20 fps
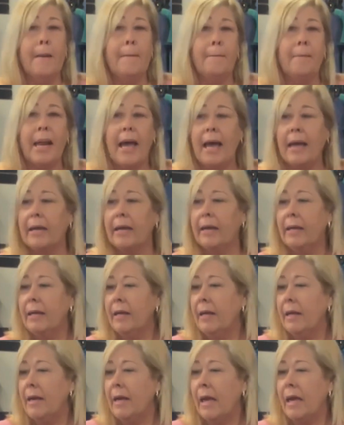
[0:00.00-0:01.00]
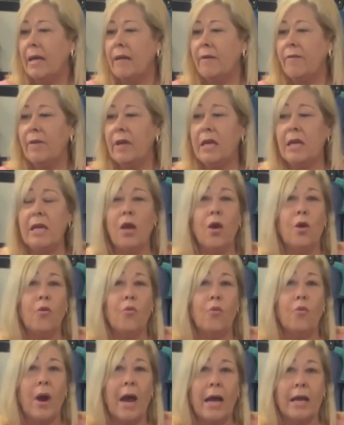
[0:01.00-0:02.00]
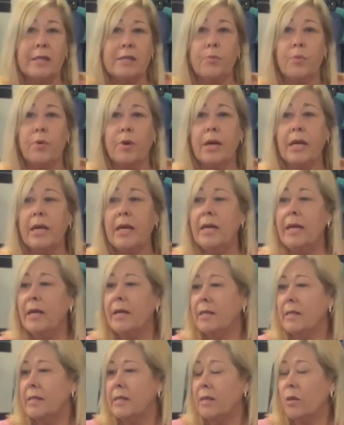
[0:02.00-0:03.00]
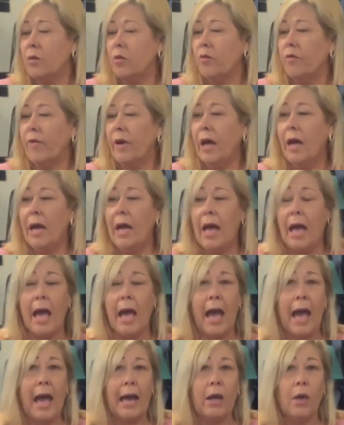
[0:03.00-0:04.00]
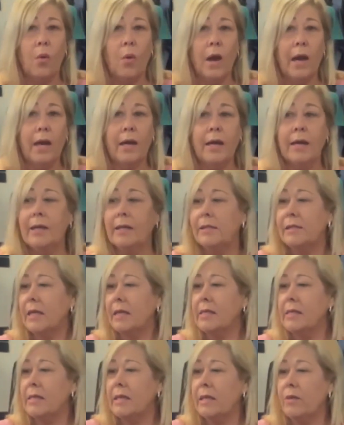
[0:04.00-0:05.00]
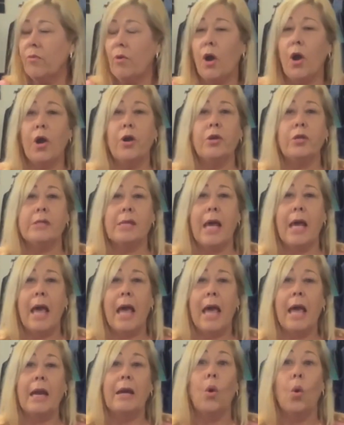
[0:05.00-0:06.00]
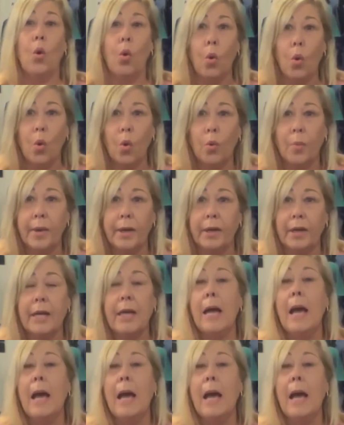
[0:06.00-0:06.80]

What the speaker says: black, navy, raspberry, silver, aqua, dusty rose, and auburn.